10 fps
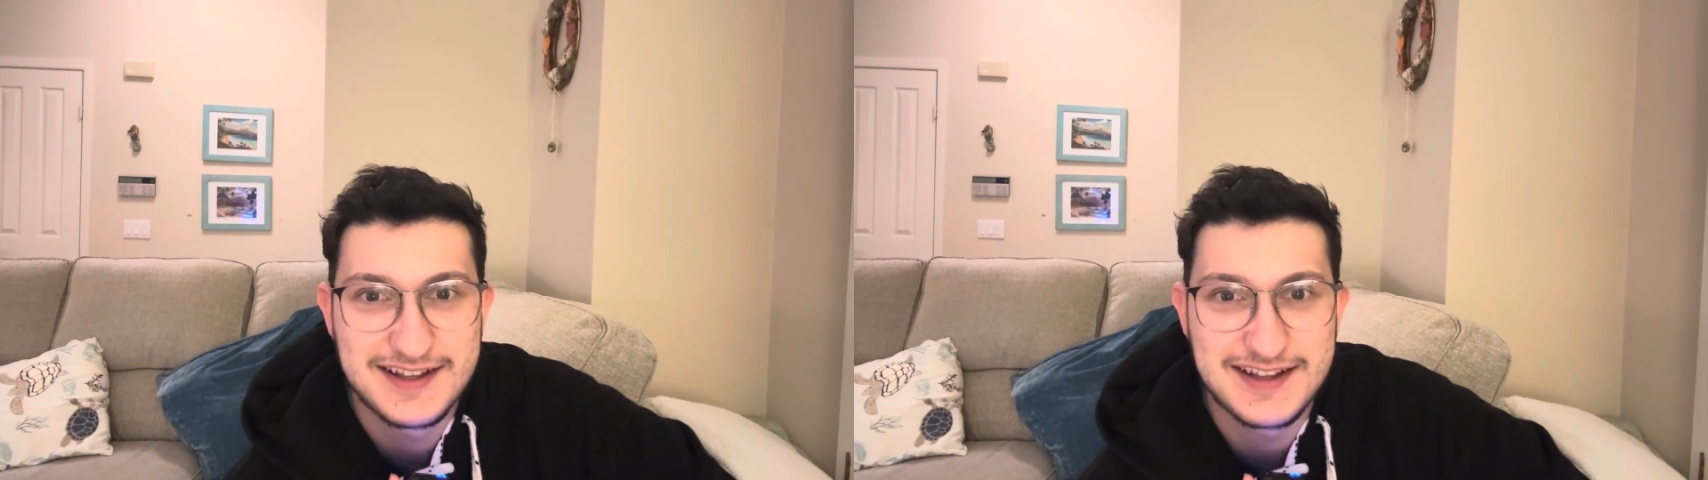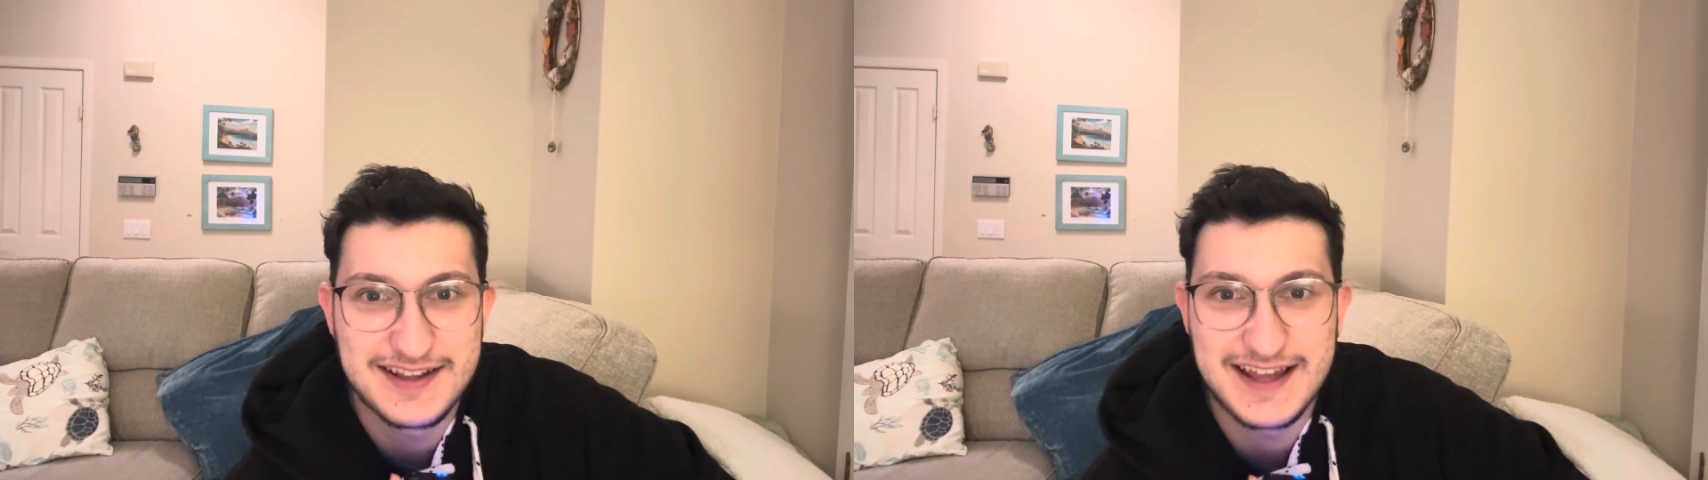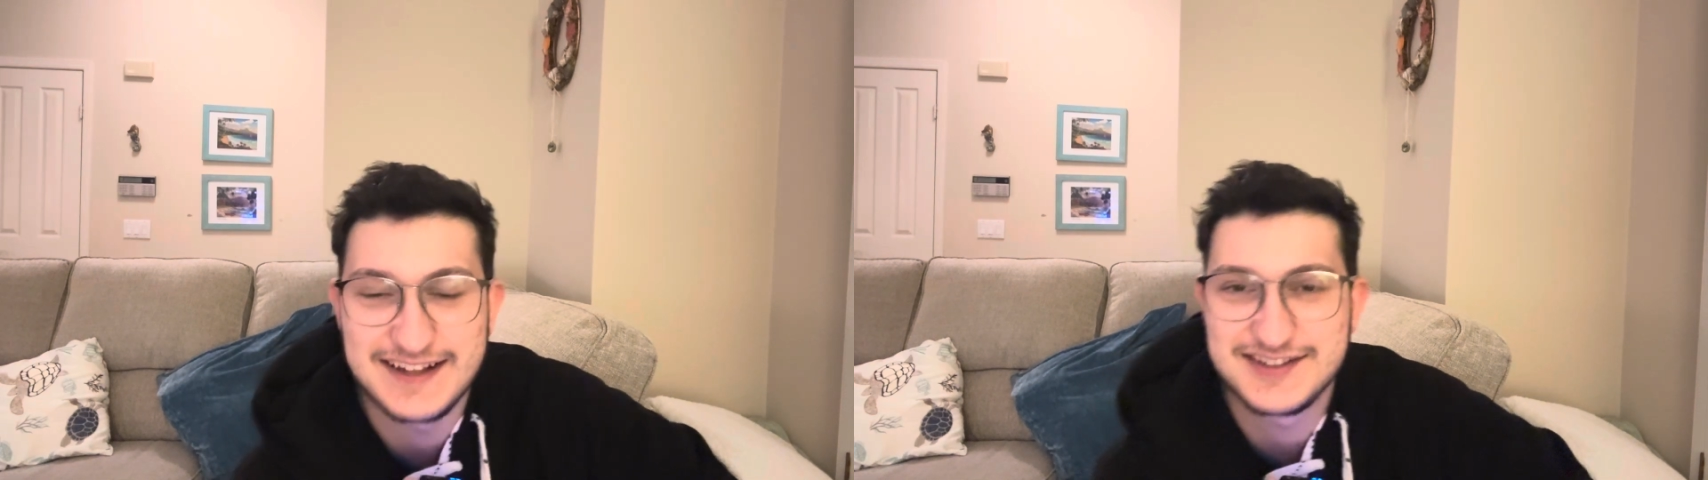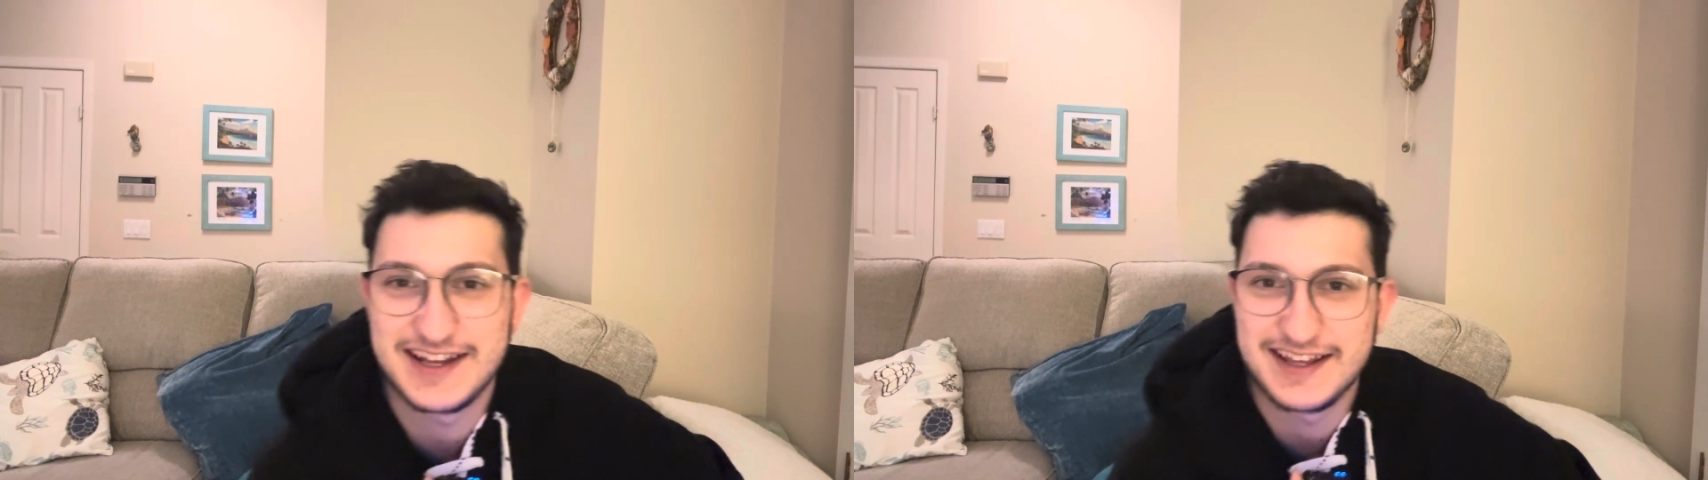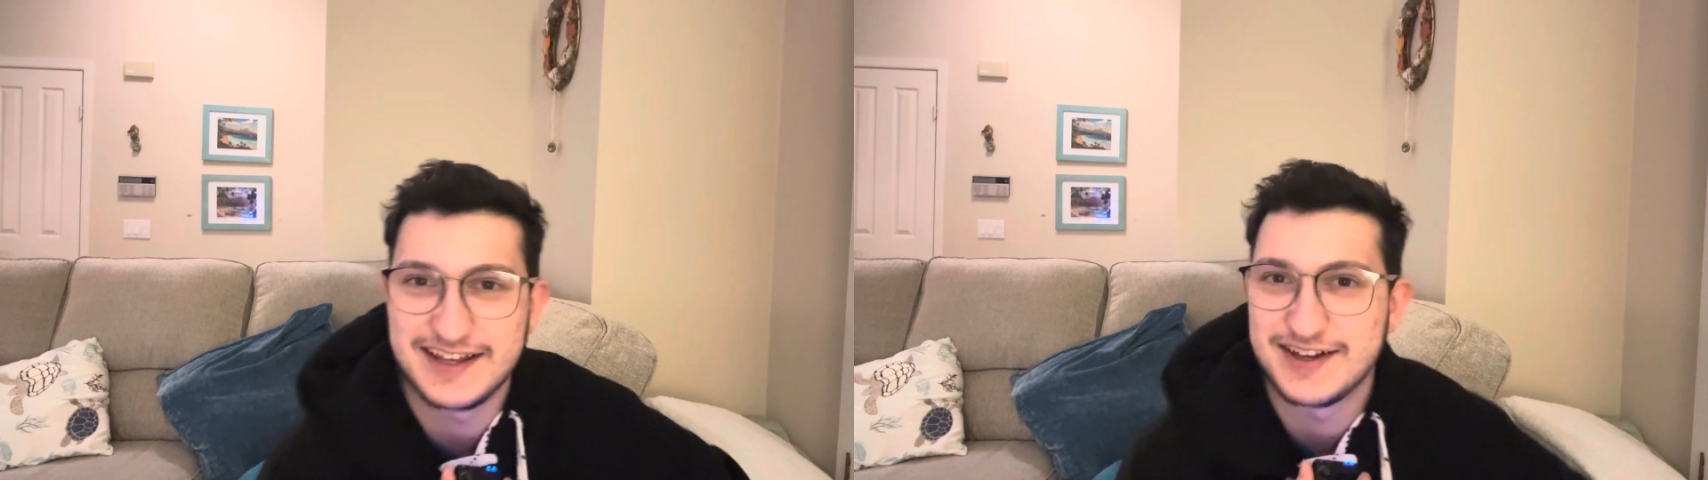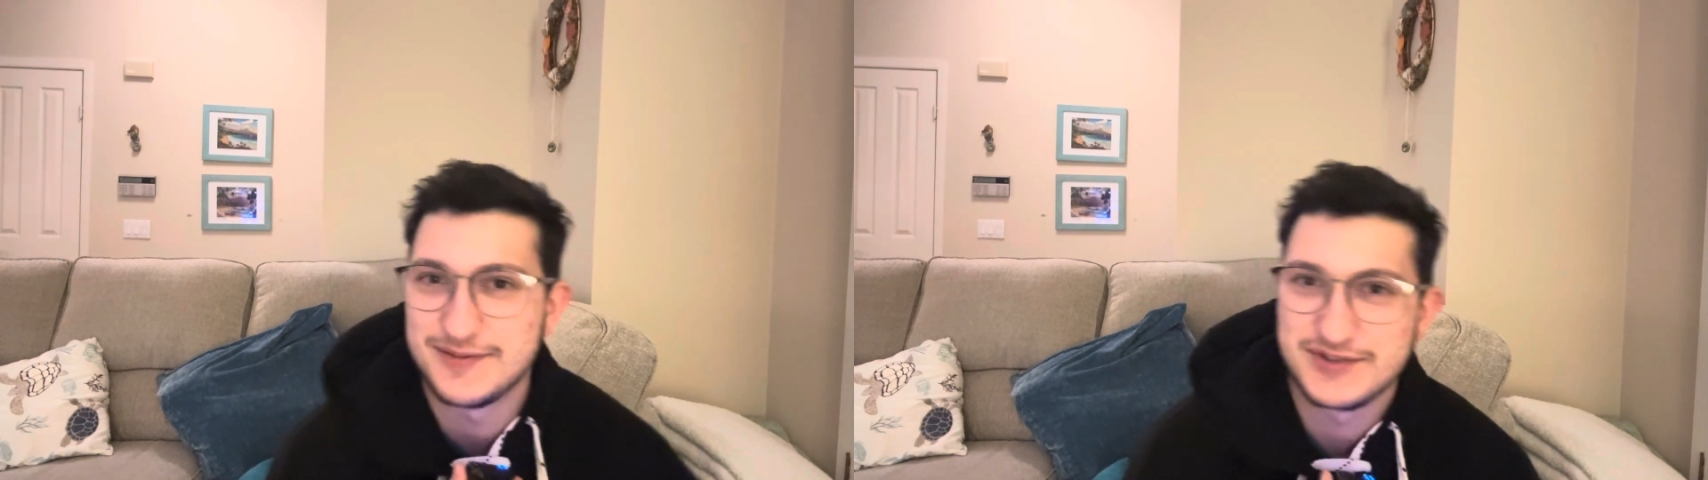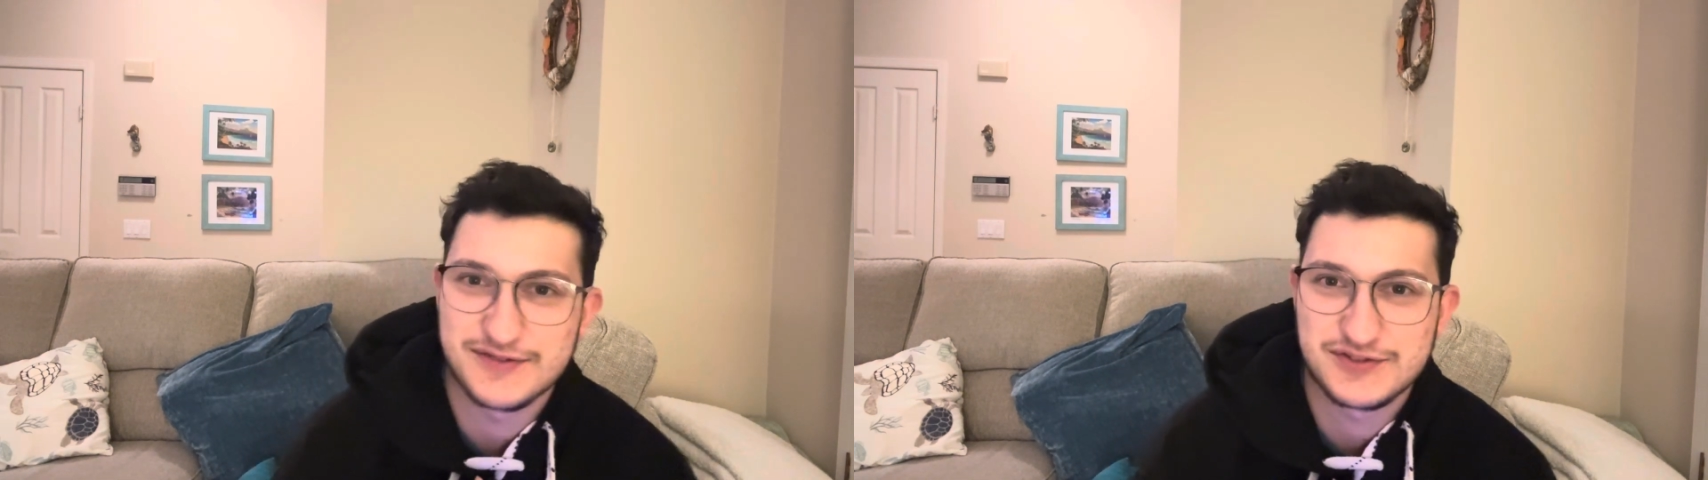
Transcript: that's like, it comes off